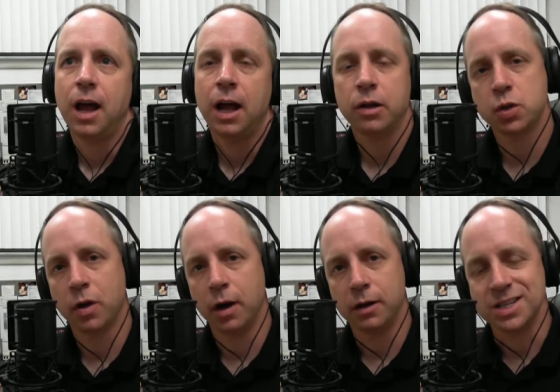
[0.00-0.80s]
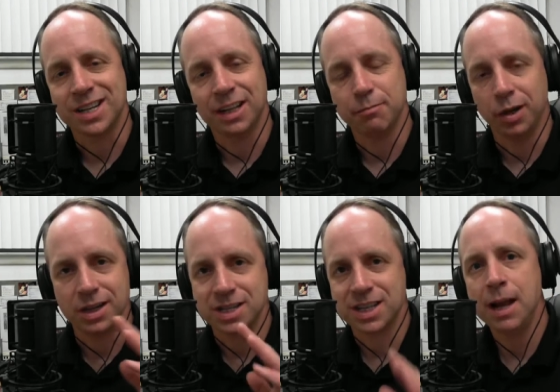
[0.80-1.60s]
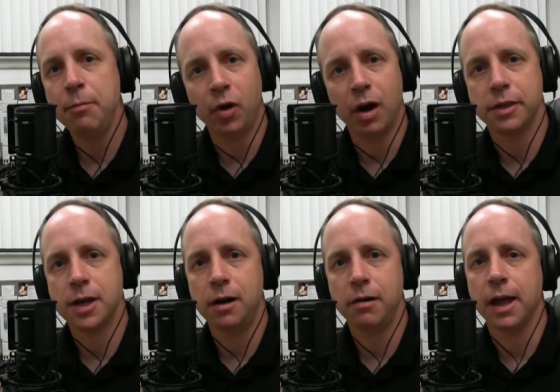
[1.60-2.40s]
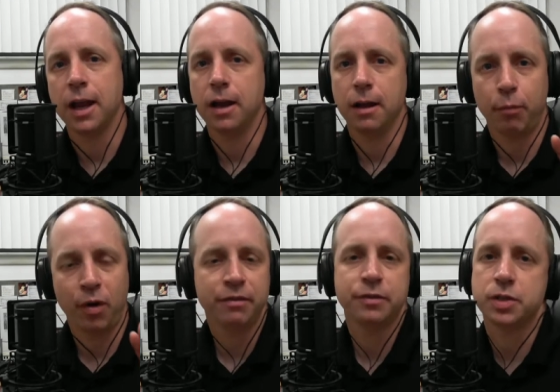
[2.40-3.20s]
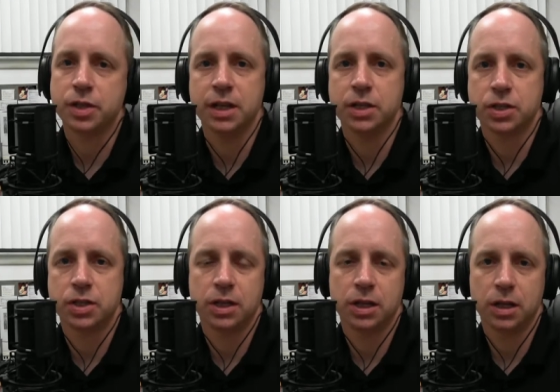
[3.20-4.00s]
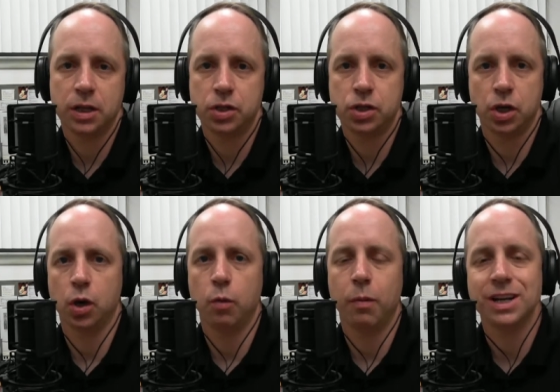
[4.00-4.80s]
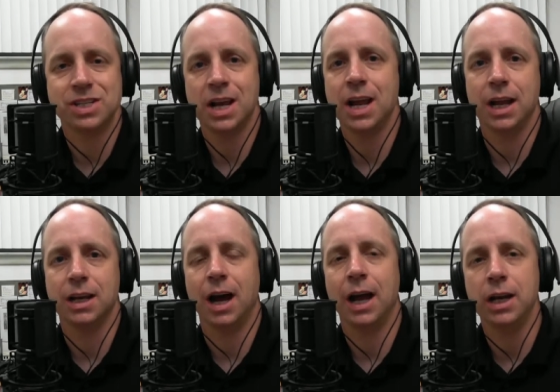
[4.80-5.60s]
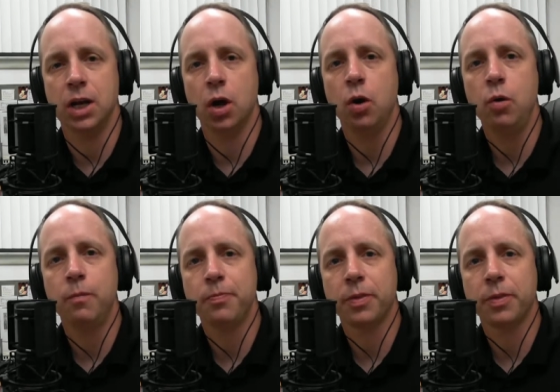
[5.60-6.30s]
I also want to dis- put a disclaimer out there and, and preface this this show by saying I know